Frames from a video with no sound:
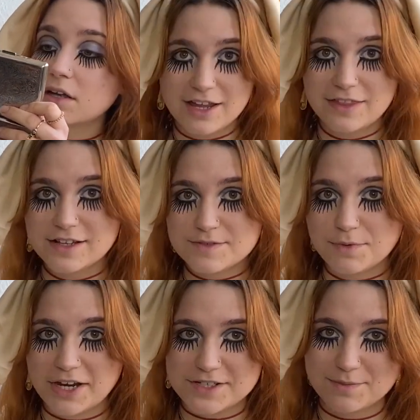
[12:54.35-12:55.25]
In the
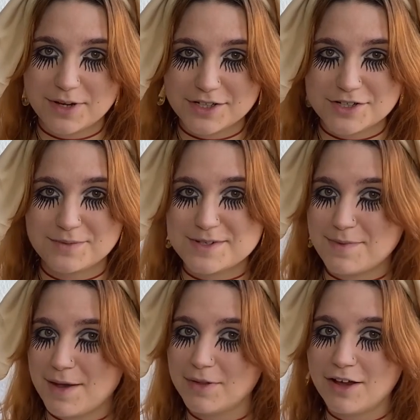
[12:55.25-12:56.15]
inspiration picture, Miss
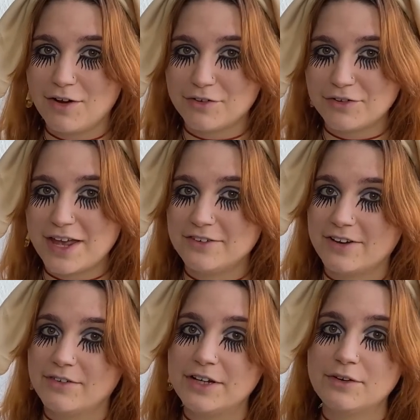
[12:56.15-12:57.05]
Pamela also had
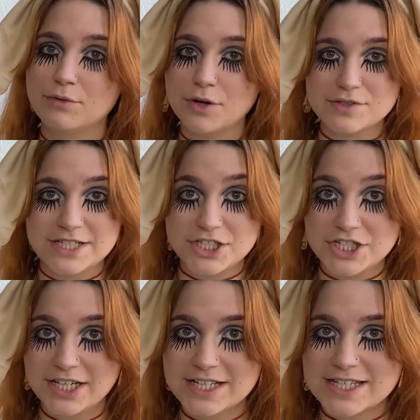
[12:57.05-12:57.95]
very rosy
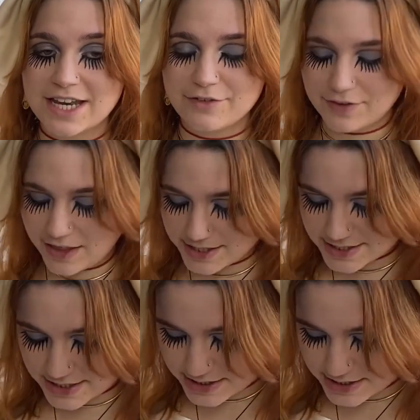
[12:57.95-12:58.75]
cheeks, and I feel like since